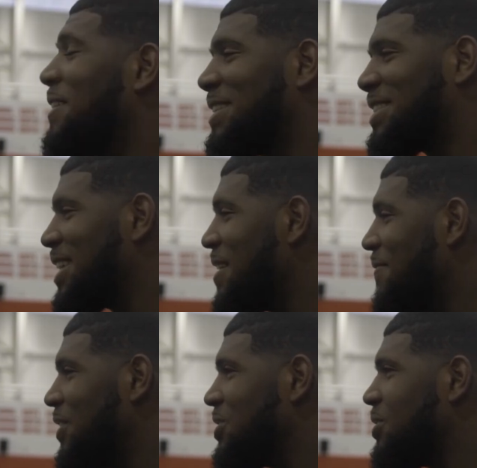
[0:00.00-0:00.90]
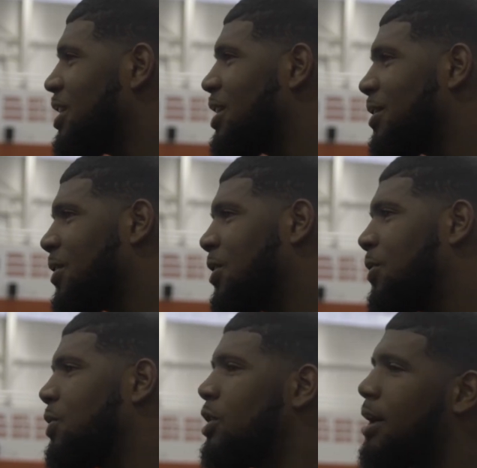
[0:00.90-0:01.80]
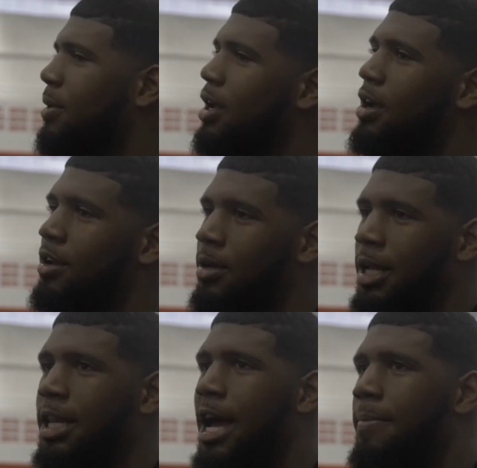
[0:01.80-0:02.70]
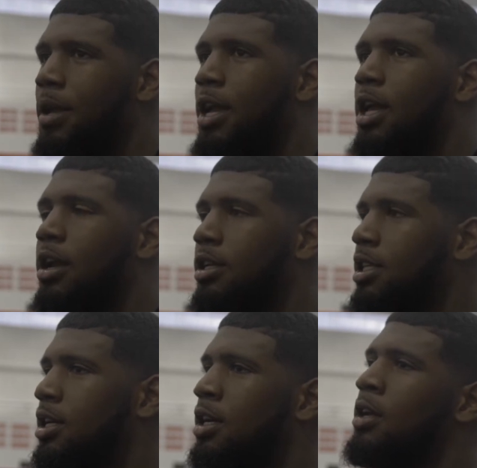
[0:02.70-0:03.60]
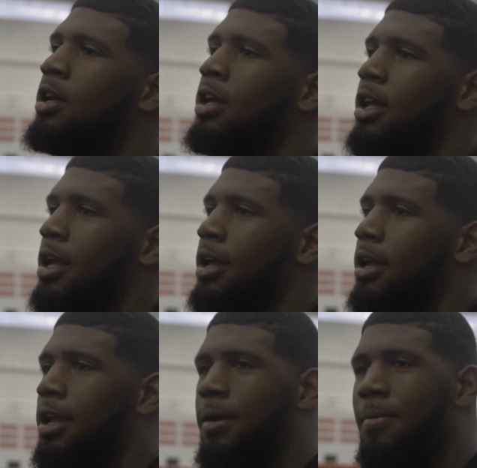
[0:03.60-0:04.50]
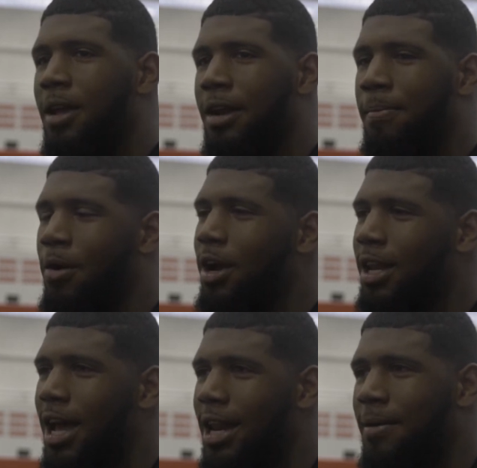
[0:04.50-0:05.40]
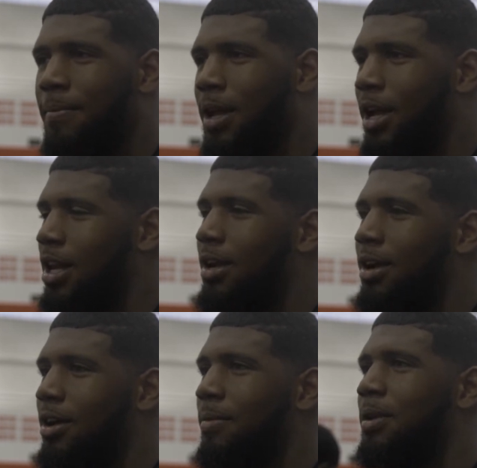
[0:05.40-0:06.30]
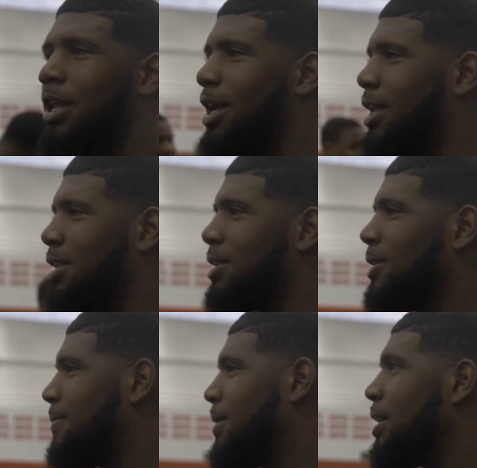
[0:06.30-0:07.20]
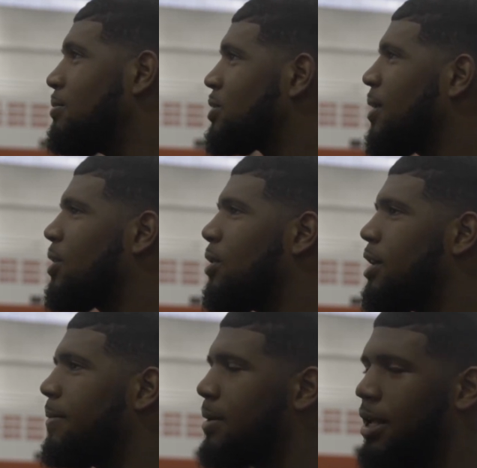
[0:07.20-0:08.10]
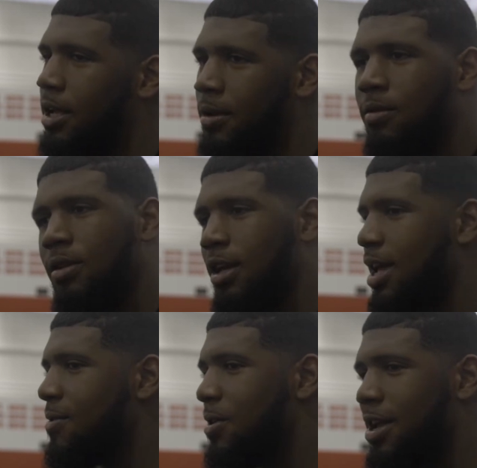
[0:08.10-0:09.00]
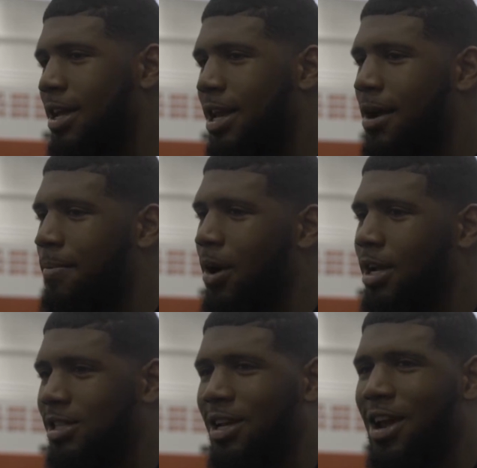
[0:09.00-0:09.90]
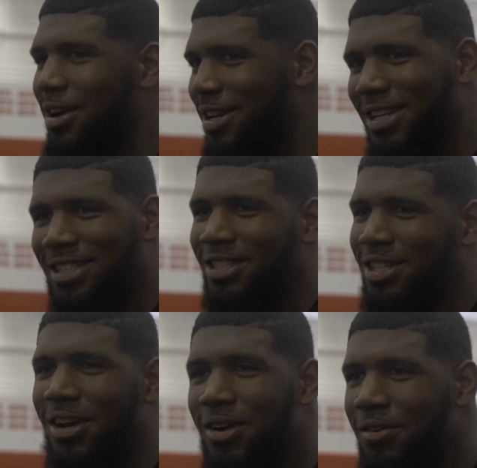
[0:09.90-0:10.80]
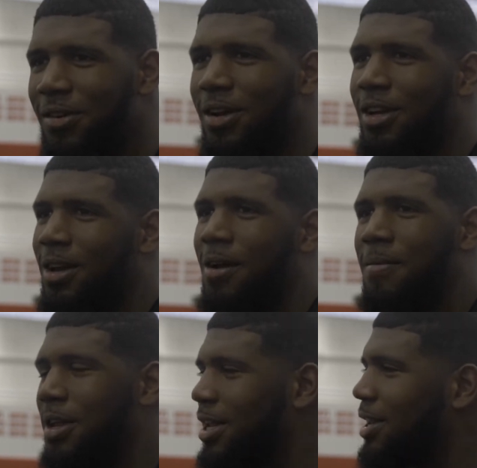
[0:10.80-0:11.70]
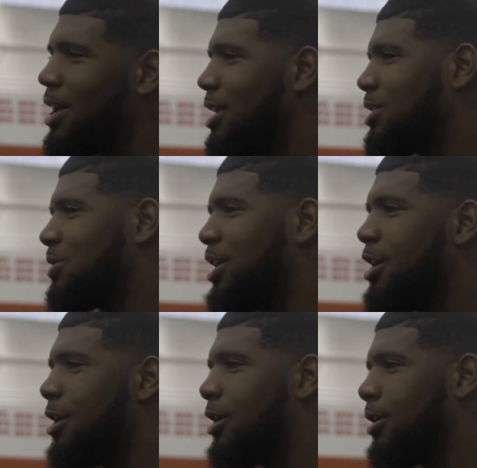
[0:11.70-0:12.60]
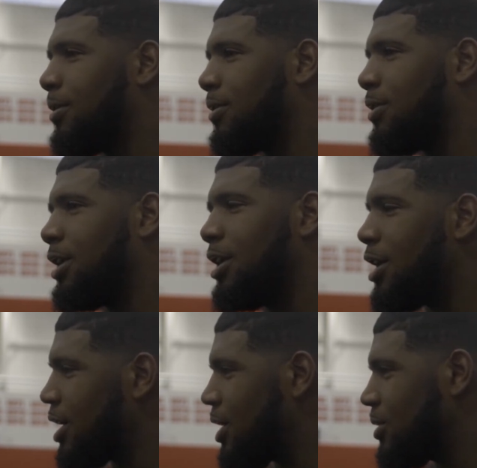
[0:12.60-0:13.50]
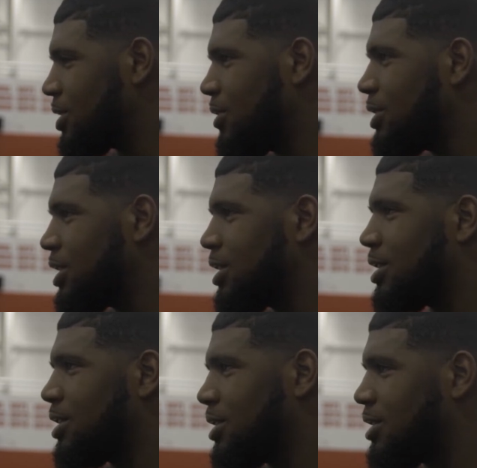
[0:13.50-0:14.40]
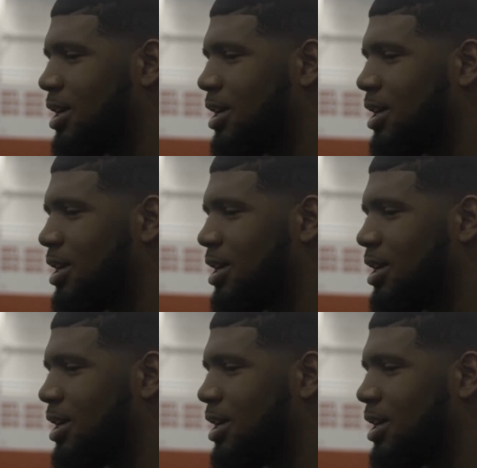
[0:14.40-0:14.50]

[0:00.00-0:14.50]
I get the same feelings you get in, uh, when you come in here. It not being here to it, it being a parking lot and it being cleared up, and then the beams start going up, and then hey, we in here now practicing air conditioning, turf. I mean, none of this was here a year ago, so it's just it's